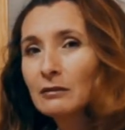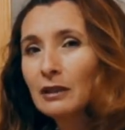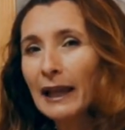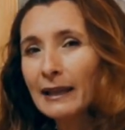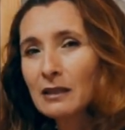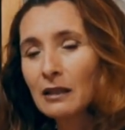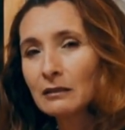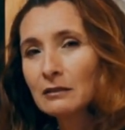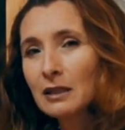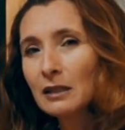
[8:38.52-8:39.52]
letter,
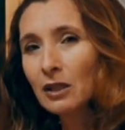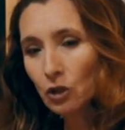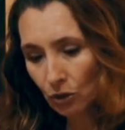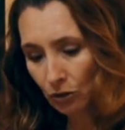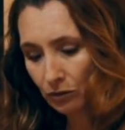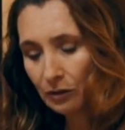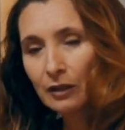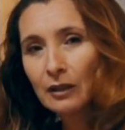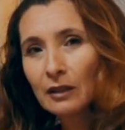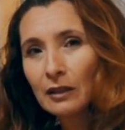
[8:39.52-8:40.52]
the initial.
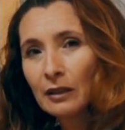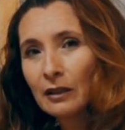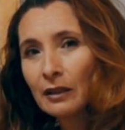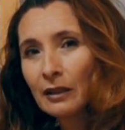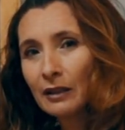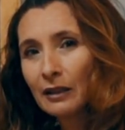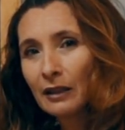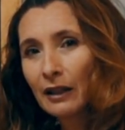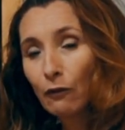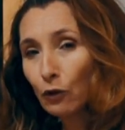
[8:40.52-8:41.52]

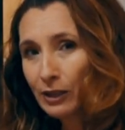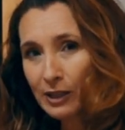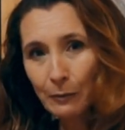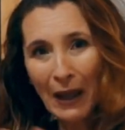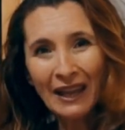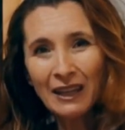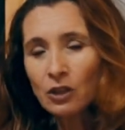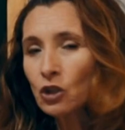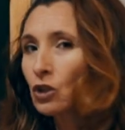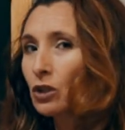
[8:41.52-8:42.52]
For the
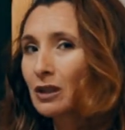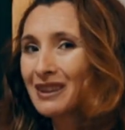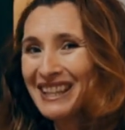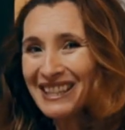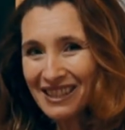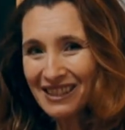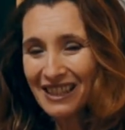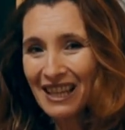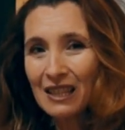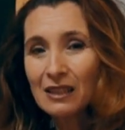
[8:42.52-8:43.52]
Spanish, this
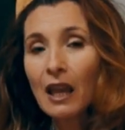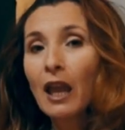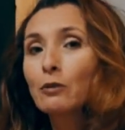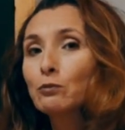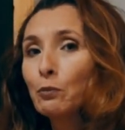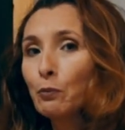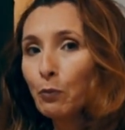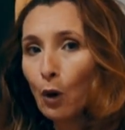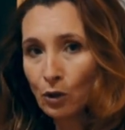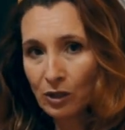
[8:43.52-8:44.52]
is
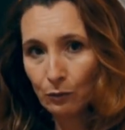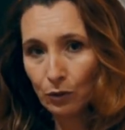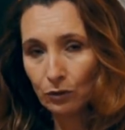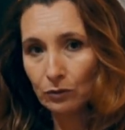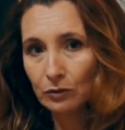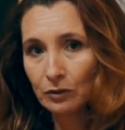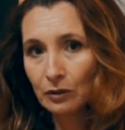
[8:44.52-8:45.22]
impossible,